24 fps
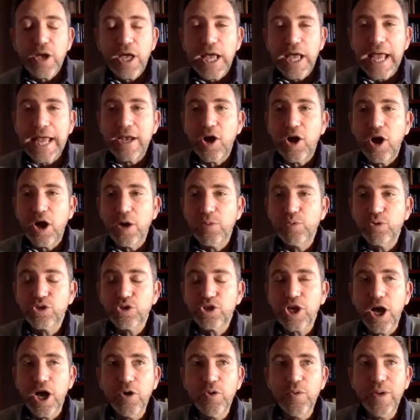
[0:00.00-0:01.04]
and I would
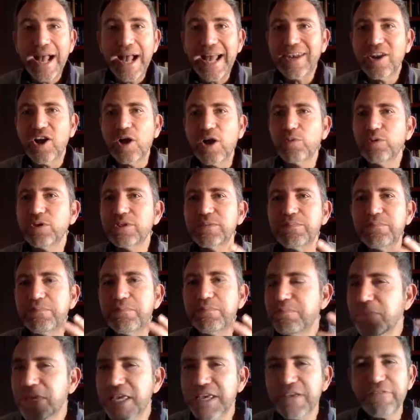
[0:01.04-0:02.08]
go and I would
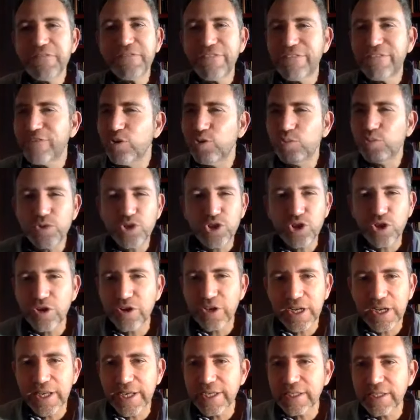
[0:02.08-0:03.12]
meet film
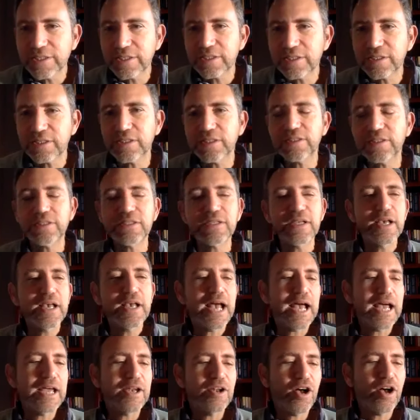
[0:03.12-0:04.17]
journalists
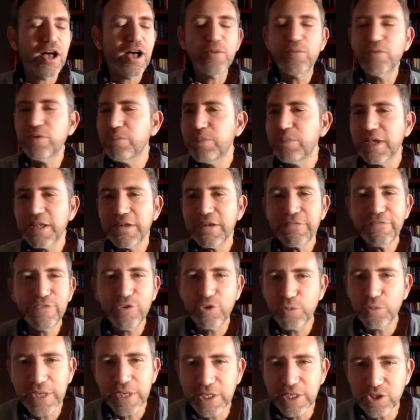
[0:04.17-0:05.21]
and I would meet
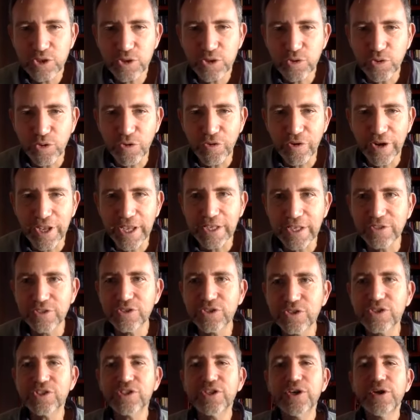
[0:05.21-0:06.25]
film
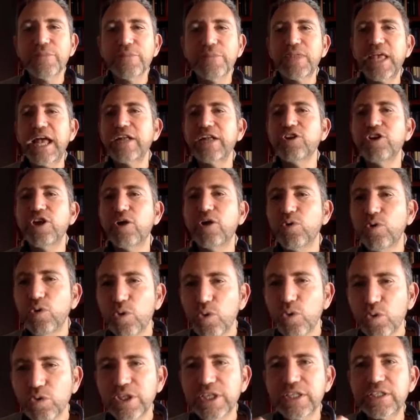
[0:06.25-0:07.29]
historians, and
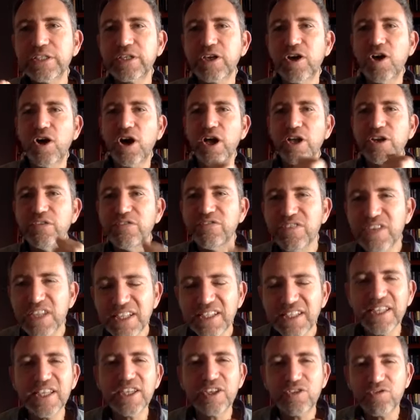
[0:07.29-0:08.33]
all this kind of
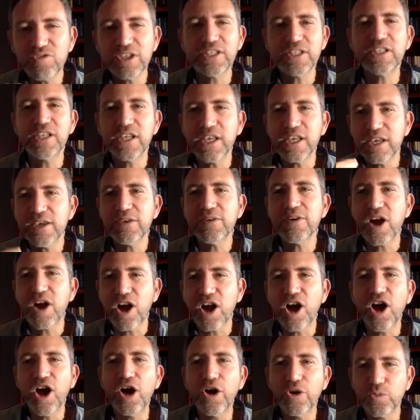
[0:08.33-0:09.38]
nitty gritty
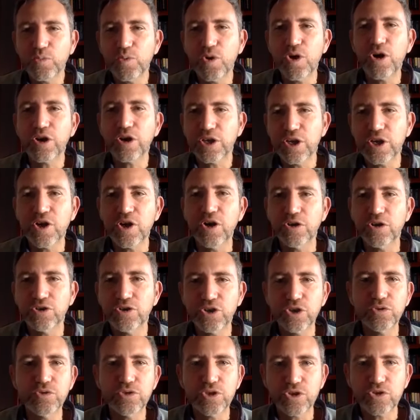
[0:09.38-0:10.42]
hard work you got to
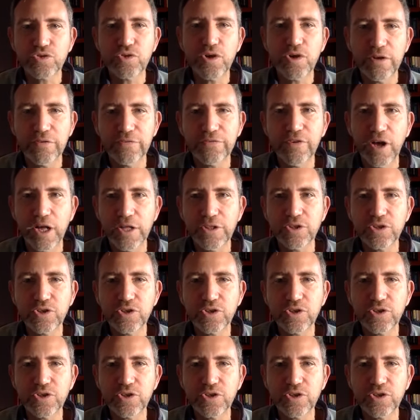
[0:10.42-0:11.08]
do to try and find the